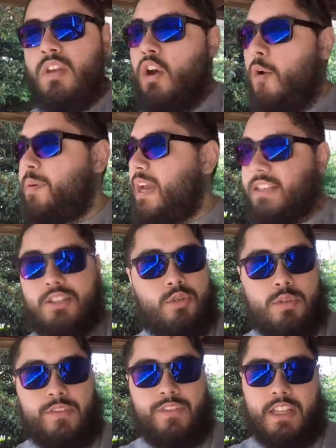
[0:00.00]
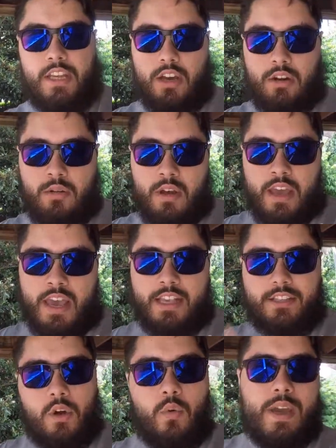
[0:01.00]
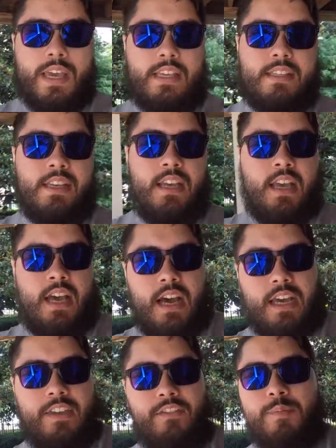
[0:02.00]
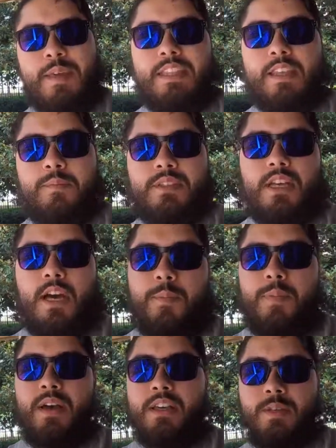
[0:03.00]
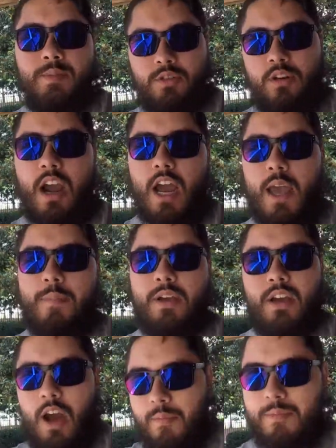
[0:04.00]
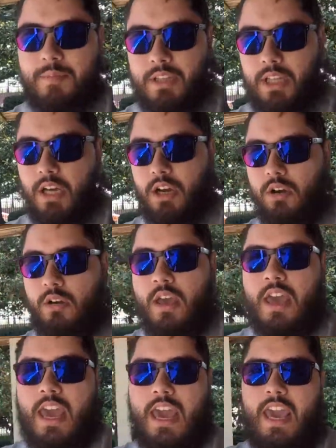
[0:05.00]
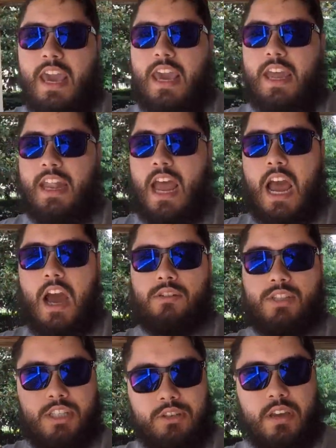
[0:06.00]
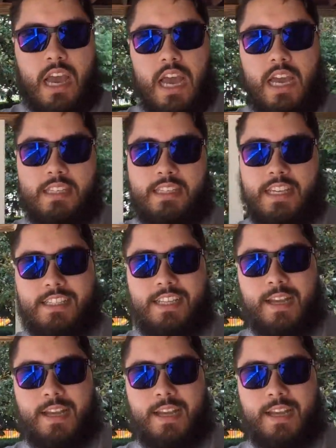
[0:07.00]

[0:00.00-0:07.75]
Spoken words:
hope you guys enjoyed the video. As always, give it a big thumbs up, subscribe, comment below, and I'll see you guys next